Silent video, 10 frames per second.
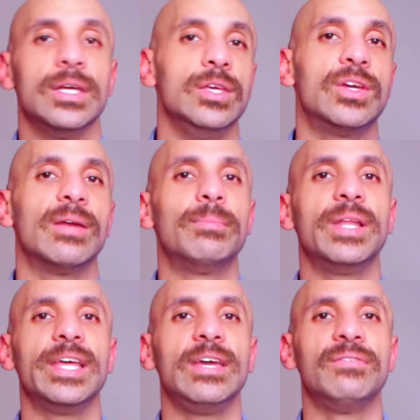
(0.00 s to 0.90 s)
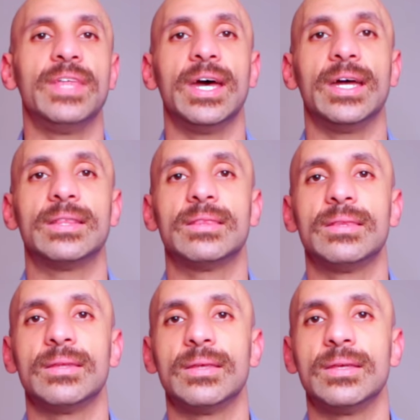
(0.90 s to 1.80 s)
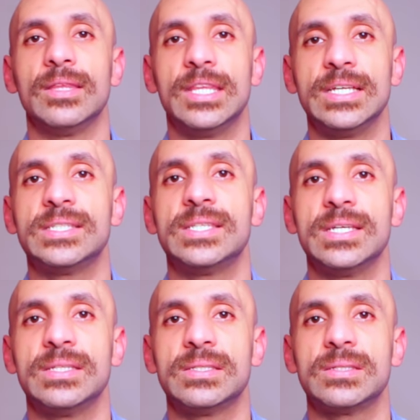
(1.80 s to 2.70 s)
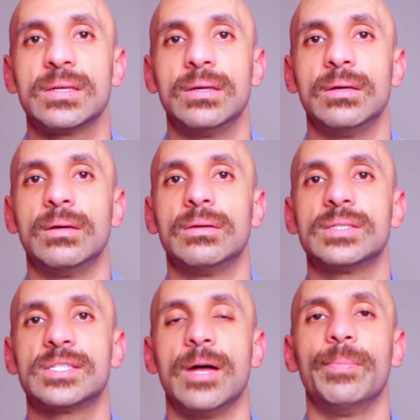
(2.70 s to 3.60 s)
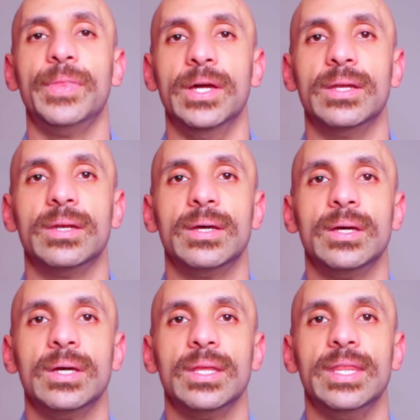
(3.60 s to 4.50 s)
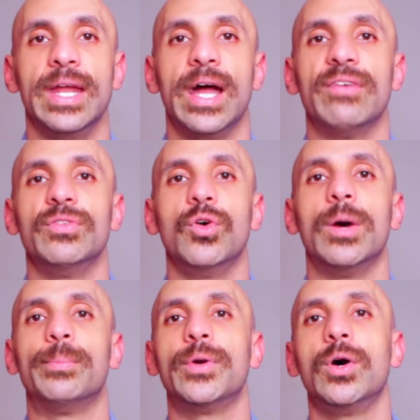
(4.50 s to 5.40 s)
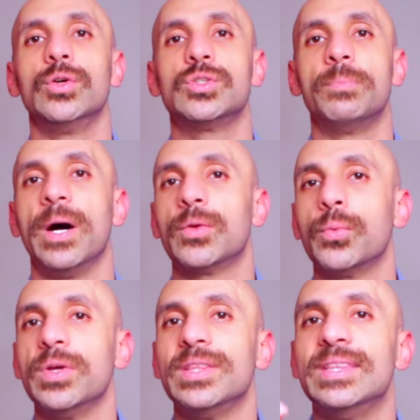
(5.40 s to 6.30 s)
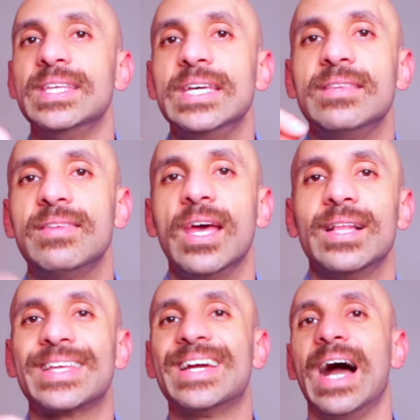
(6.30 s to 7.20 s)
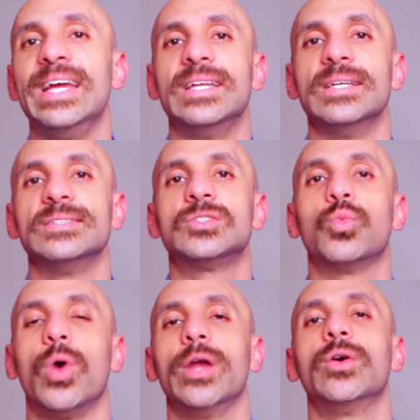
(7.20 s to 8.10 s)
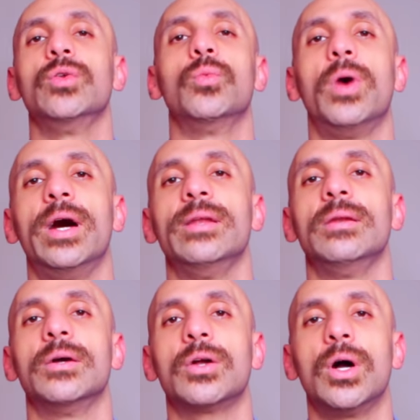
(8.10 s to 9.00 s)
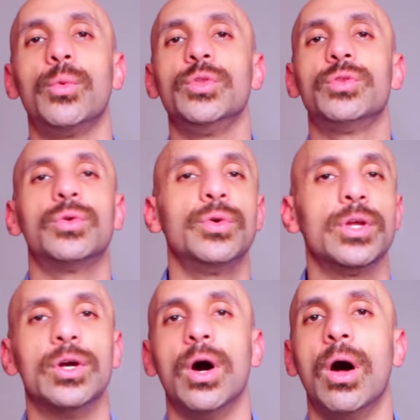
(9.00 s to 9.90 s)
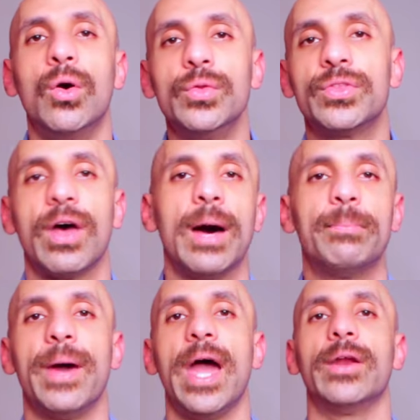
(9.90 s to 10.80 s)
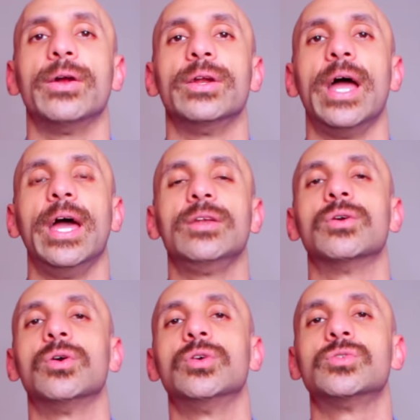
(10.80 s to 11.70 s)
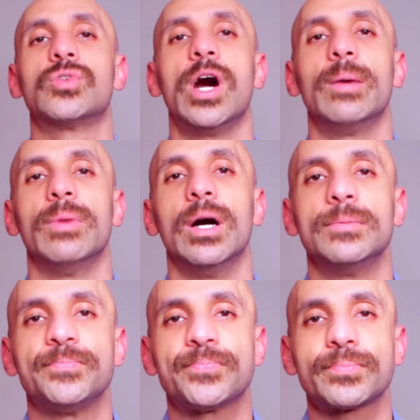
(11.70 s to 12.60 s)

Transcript: You can believe that this is something that have no approach, but with detailed guidance, one on one, going through your own thought pattern and your own trauma,